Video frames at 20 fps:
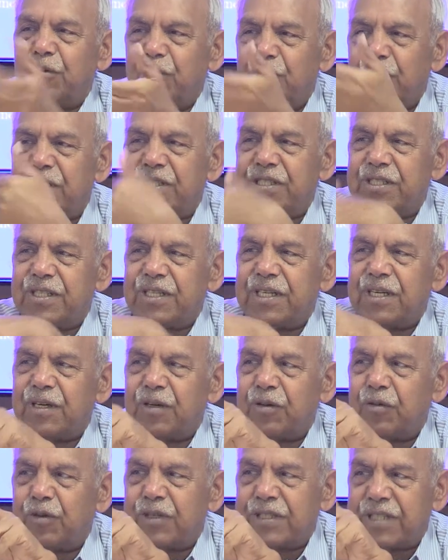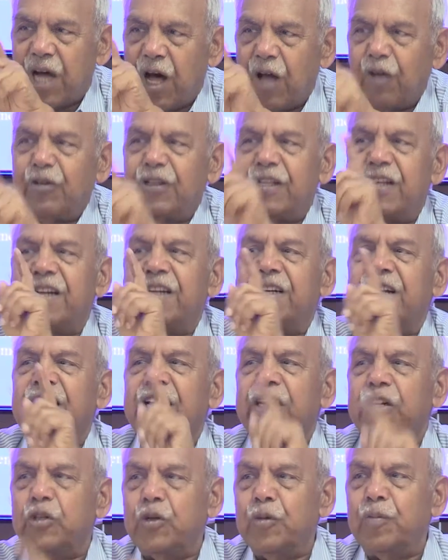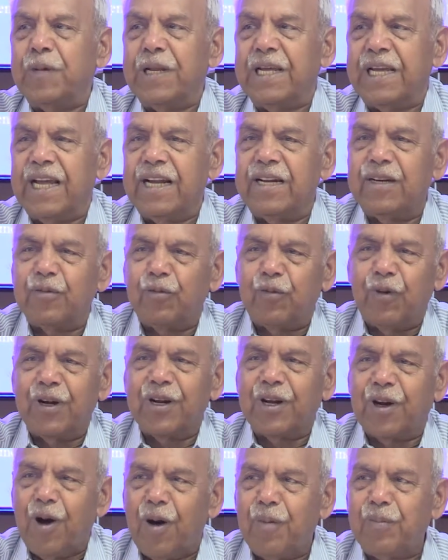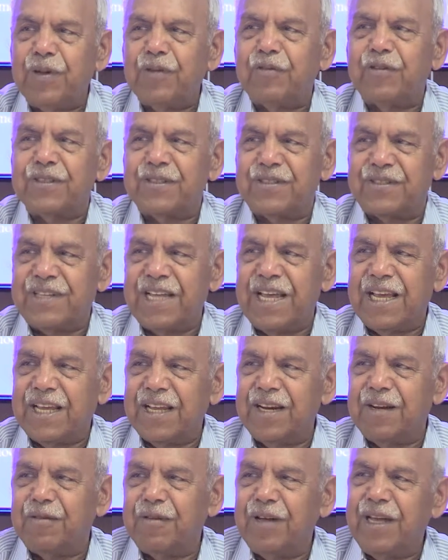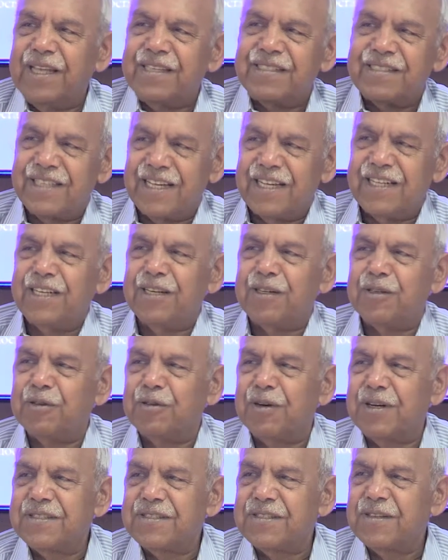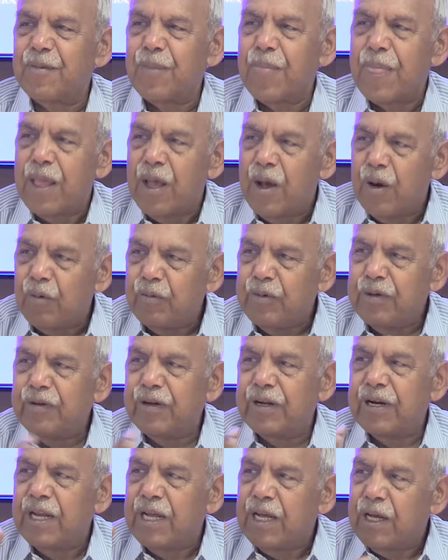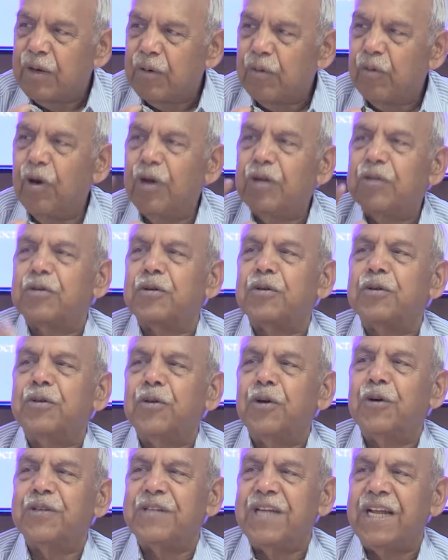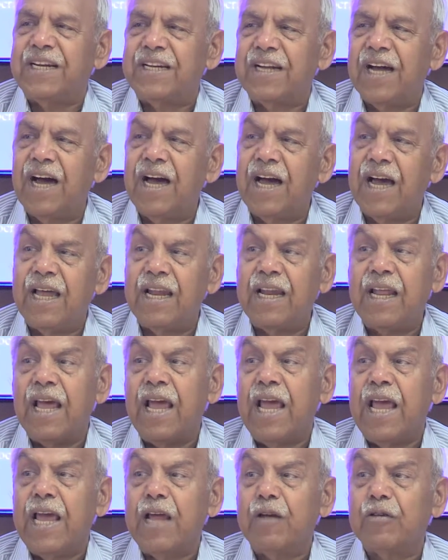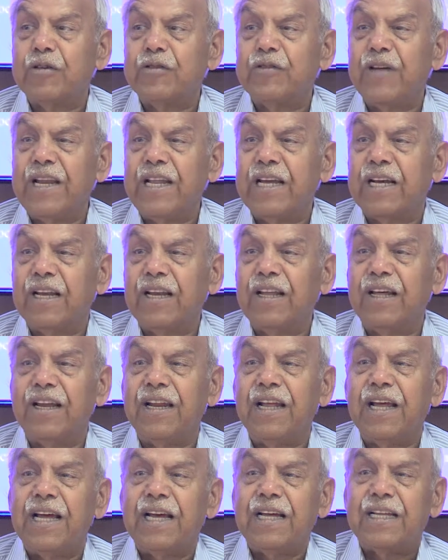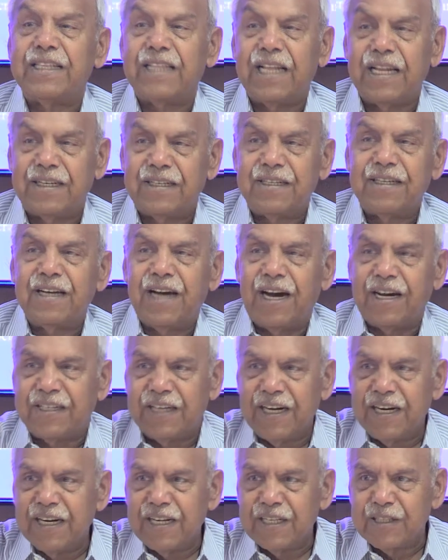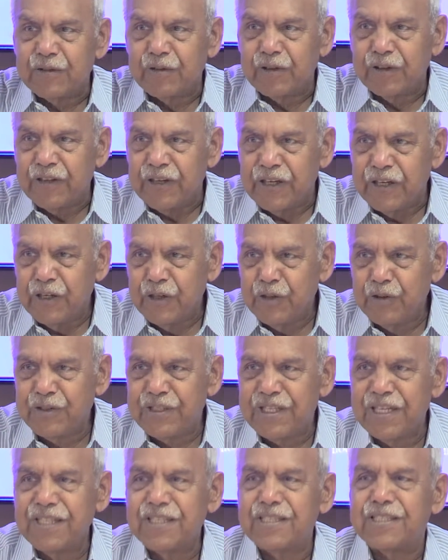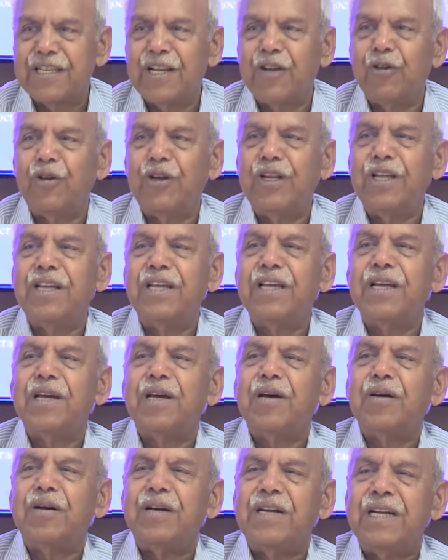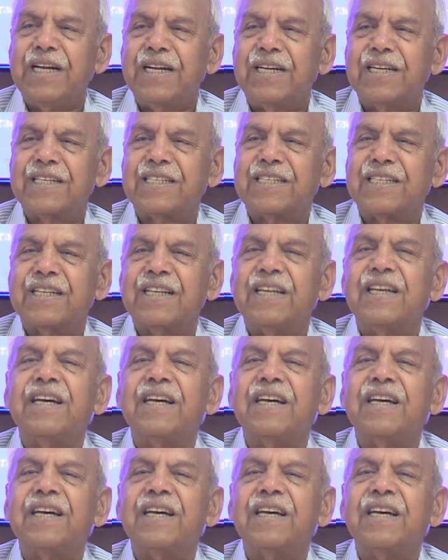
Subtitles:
which was always written in duplicate. One copy was taken away and sent it to us. We were going through those data, and it was very clear that attendance was reducing slowly, interest